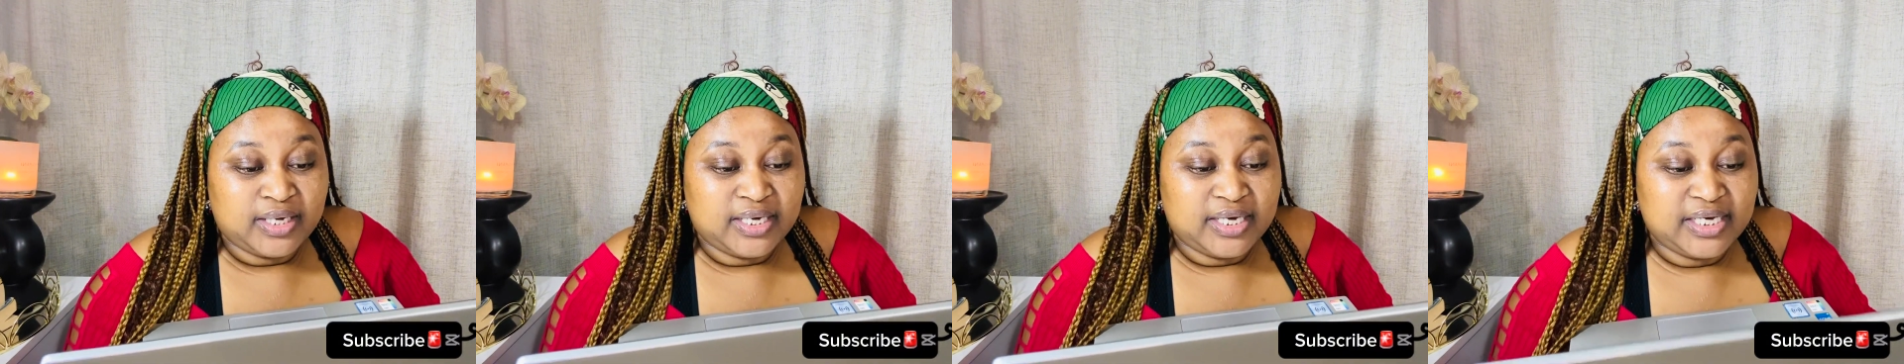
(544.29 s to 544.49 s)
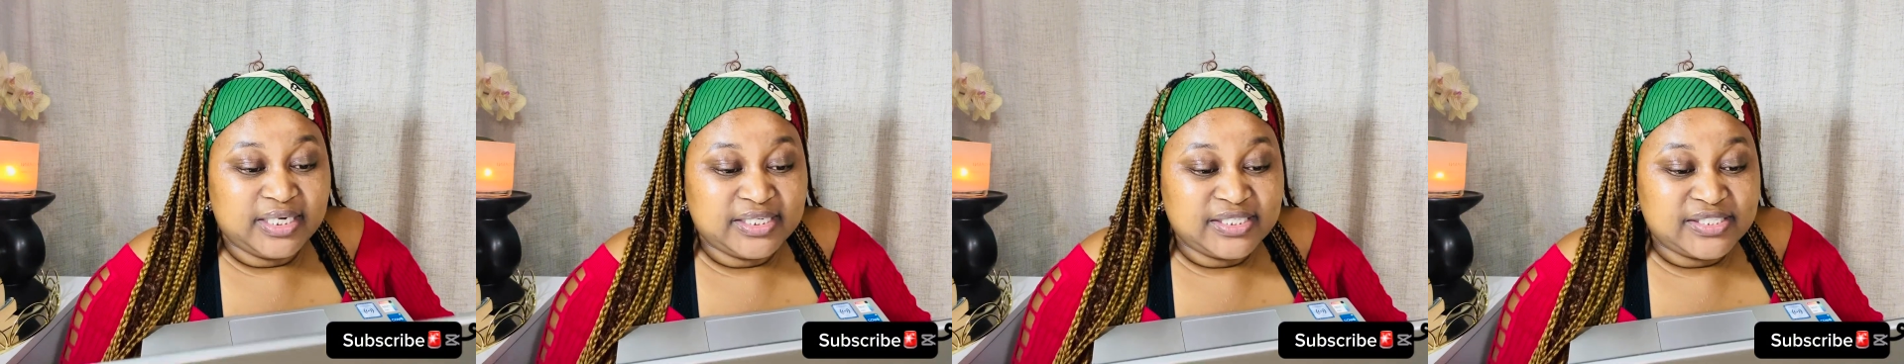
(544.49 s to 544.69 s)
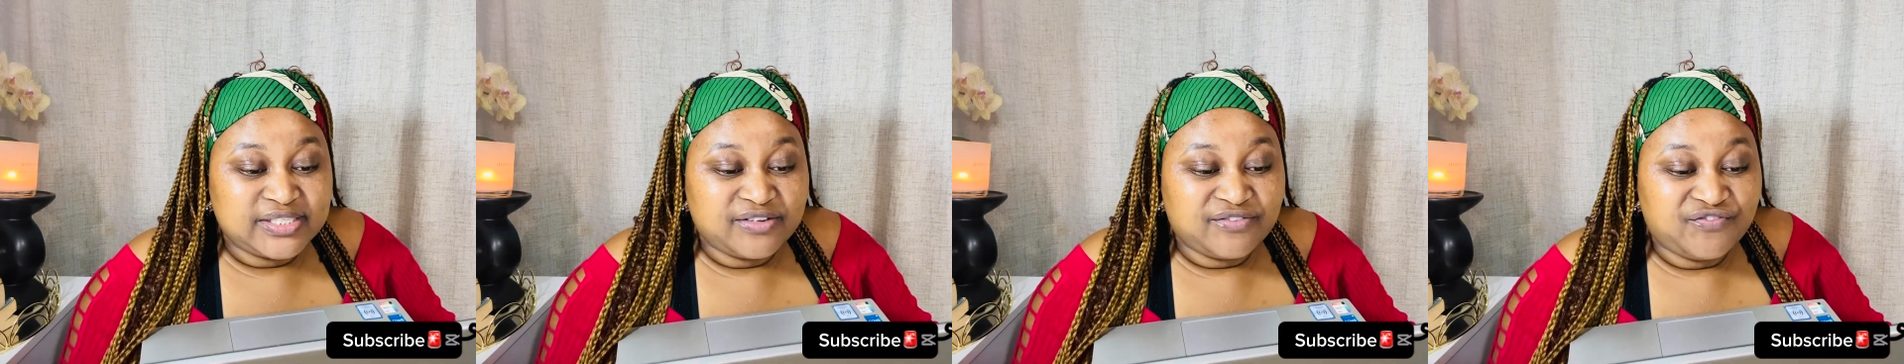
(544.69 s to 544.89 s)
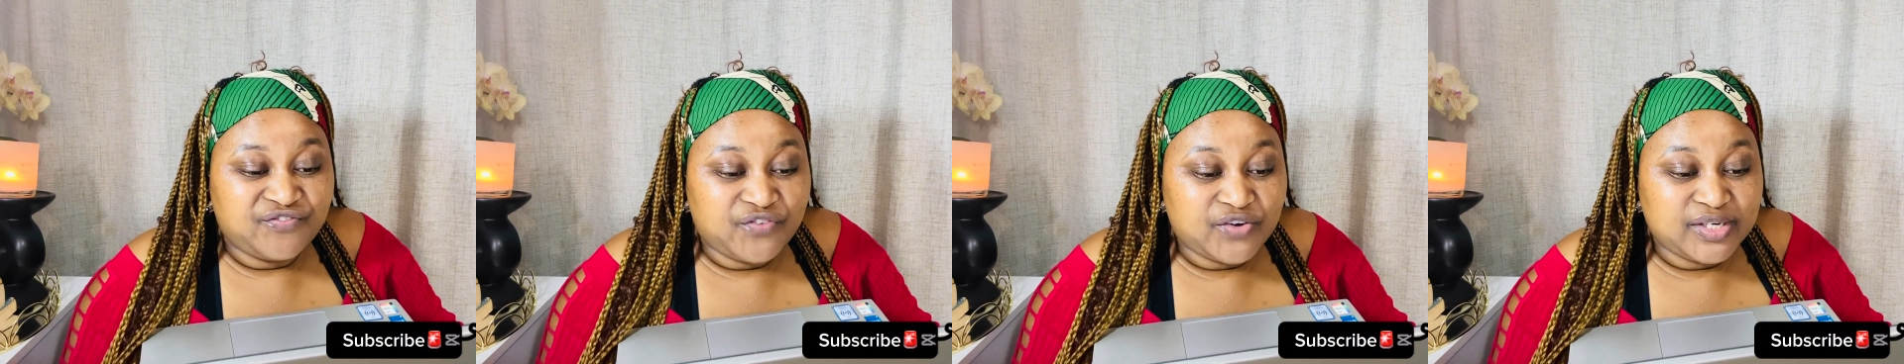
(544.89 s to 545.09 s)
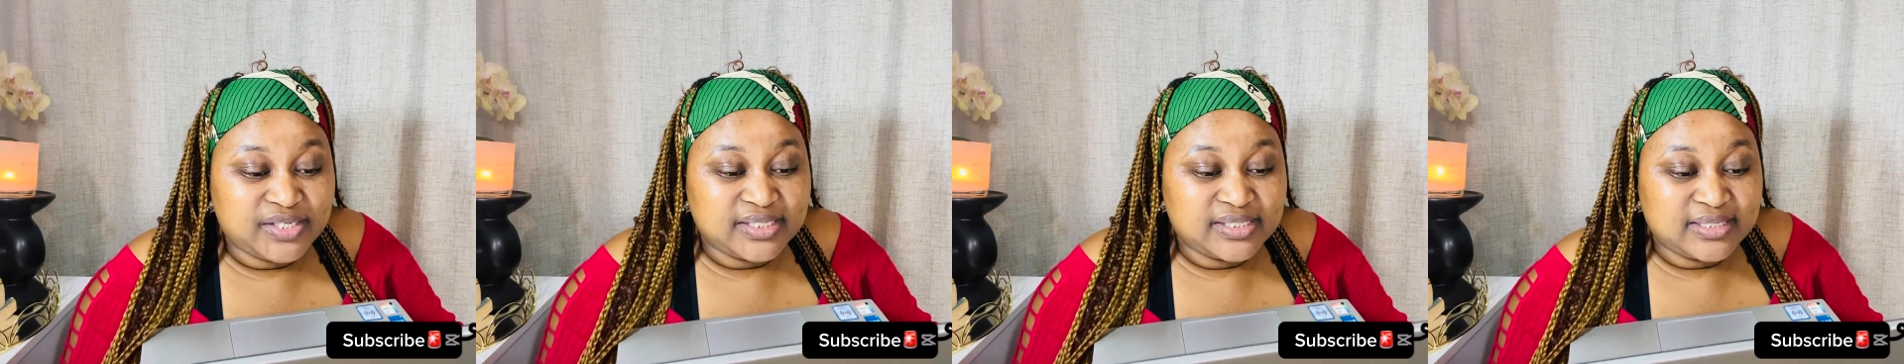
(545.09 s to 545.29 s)
It is the
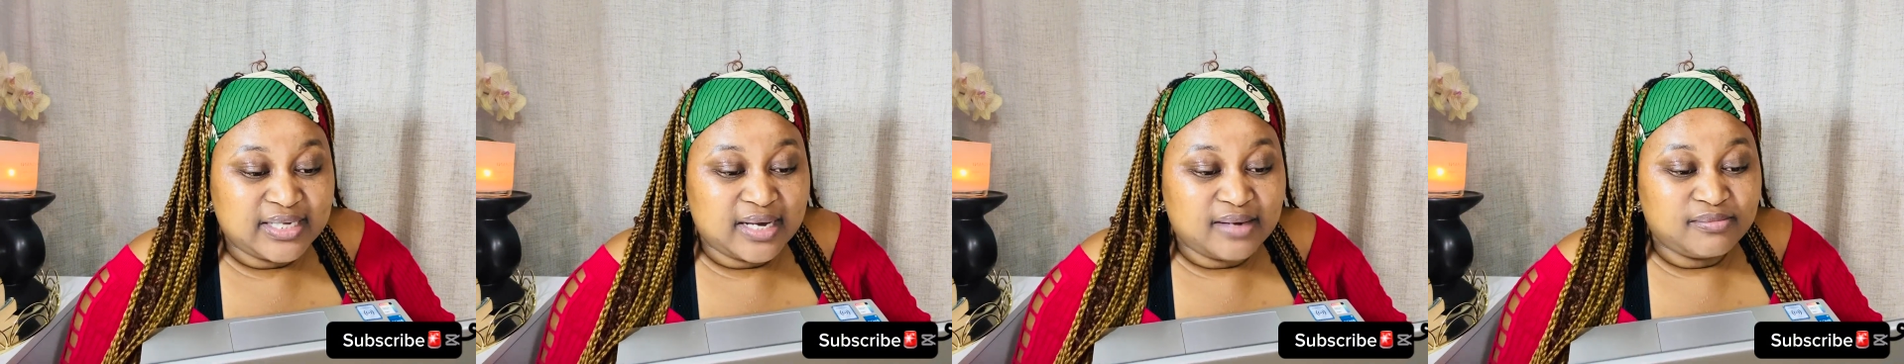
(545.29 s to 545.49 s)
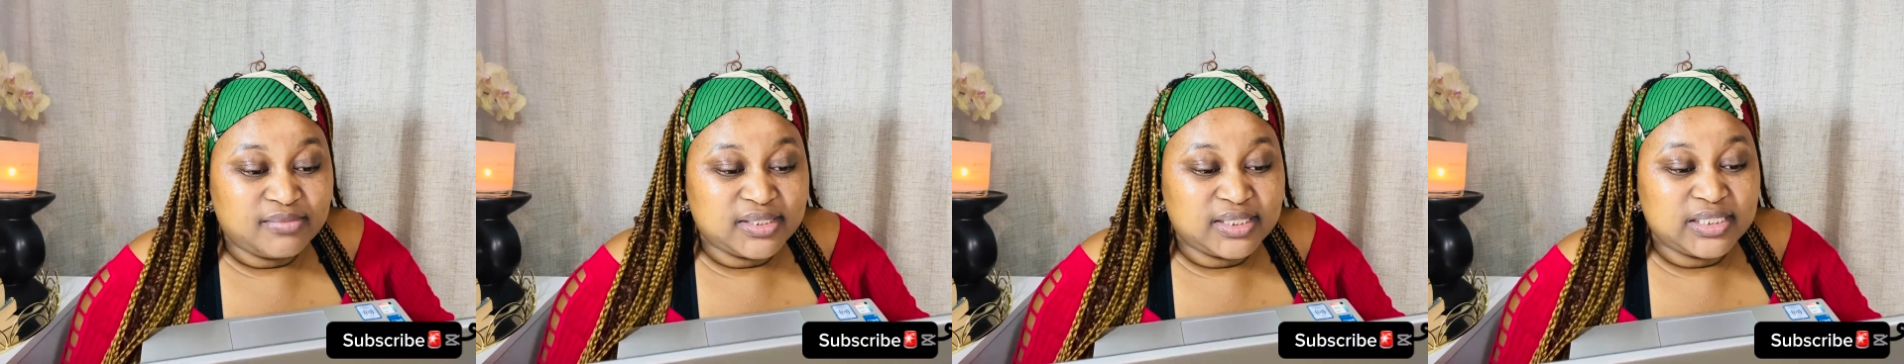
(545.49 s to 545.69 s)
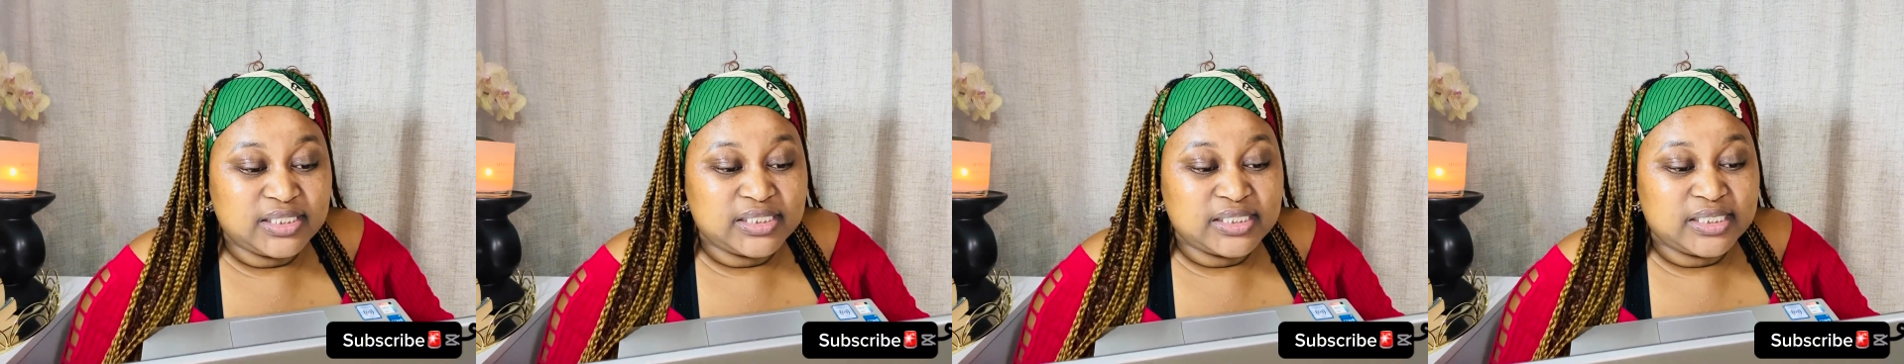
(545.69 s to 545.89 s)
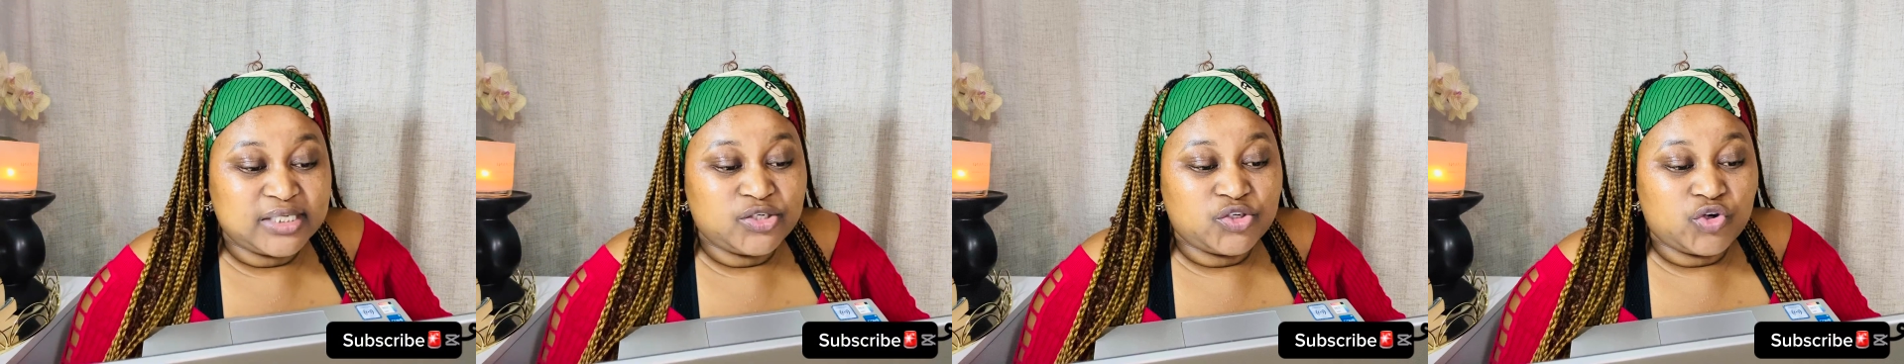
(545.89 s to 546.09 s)
first time since the